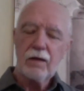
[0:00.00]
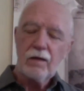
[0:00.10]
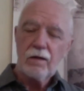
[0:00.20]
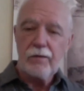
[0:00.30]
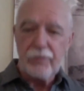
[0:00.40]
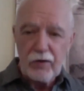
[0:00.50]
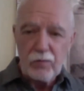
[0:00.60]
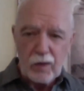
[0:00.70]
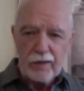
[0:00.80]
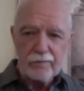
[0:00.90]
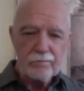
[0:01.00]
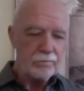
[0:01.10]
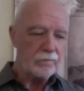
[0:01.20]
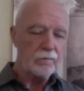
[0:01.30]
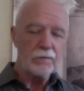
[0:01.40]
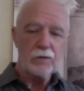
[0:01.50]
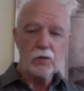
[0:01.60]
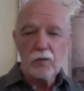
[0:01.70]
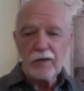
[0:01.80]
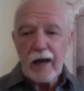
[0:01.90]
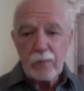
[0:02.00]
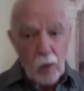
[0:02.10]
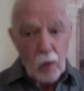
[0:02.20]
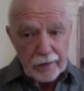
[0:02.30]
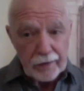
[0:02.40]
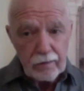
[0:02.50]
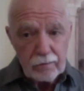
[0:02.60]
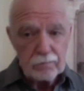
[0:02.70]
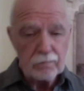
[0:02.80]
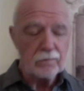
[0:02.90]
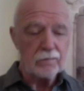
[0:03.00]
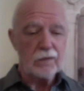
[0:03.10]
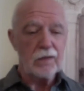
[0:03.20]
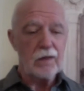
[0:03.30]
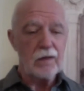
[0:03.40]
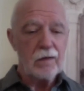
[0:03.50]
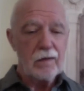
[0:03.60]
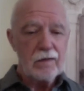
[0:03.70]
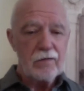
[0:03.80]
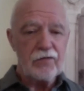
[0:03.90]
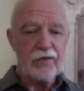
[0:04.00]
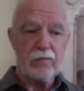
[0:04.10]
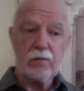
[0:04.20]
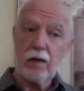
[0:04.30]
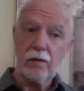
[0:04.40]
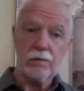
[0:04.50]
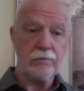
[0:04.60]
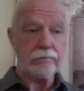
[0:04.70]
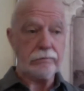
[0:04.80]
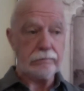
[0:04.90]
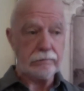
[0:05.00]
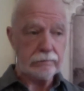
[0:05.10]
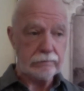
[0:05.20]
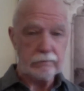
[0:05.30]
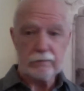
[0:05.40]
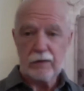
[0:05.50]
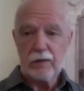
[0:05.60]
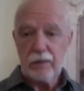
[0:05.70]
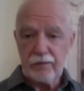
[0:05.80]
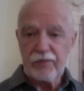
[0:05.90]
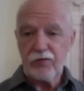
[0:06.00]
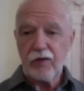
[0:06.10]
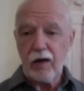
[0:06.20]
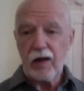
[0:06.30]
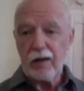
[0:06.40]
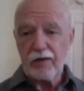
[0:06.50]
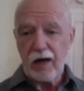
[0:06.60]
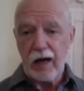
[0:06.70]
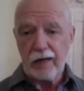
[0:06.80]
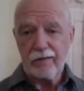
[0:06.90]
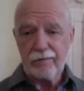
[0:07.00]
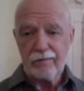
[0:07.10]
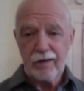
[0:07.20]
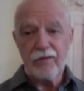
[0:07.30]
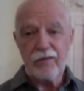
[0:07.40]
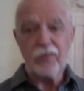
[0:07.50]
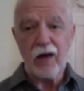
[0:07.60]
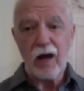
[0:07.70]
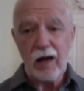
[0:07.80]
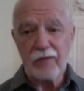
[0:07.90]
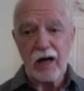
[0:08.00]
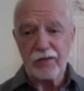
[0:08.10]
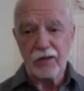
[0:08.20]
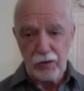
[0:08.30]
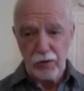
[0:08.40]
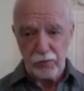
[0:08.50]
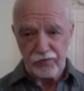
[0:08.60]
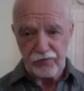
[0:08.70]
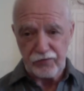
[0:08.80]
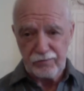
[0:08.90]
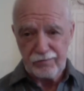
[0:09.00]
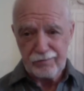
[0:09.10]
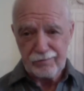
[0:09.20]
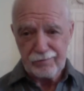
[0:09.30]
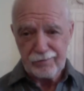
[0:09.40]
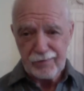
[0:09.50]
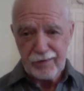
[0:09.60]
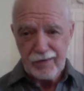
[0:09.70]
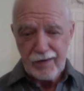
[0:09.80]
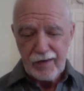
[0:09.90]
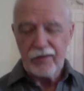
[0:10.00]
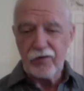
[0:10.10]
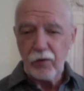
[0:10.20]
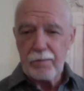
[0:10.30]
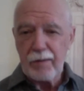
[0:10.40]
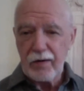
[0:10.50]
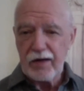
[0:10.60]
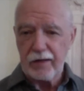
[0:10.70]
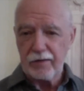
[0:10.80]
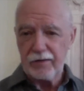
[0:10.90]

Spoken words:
The third one, who only had one, said, well, if this is all I've got, this is all I've got to lose. And so he buried it.